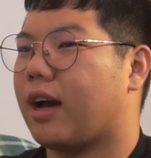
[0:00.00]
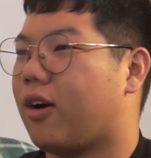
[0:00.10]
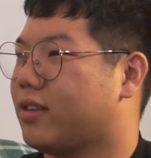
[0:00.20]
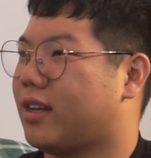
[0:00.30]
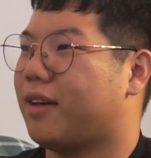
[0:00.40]

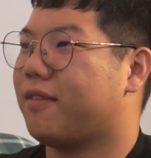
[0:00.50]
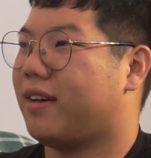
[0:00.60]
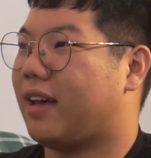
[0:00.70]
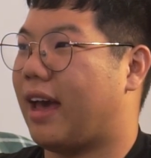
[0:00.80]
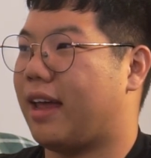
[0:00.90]
because I
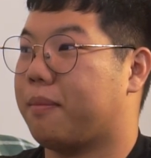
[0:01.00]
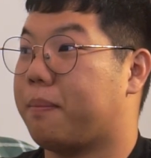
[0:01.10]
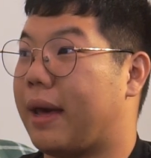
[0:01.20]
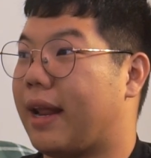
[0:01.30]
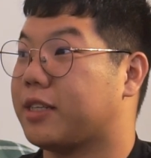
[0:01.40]
never had
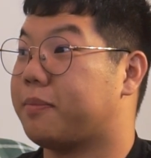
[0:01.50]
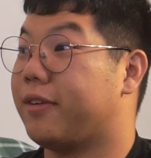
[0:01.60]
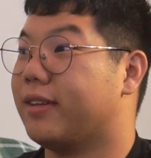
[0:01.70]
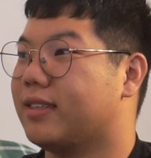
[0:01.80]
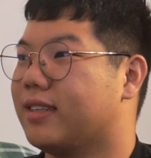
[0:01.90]
bad
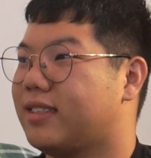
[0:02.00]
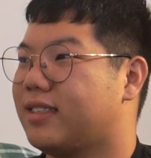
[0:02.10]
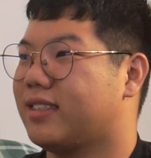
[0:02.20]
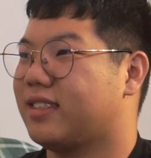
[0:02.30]
experiences